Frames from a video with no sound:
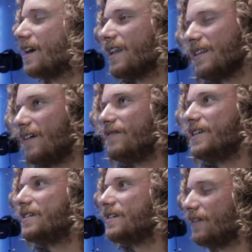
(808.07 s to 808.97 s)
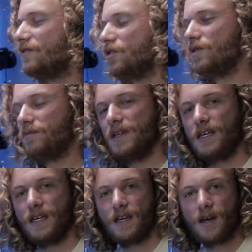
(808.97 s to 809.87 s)
I love it if you would
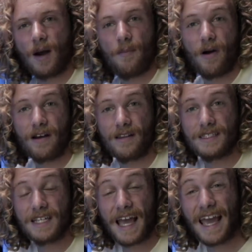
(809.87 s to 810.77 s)
be a part of this.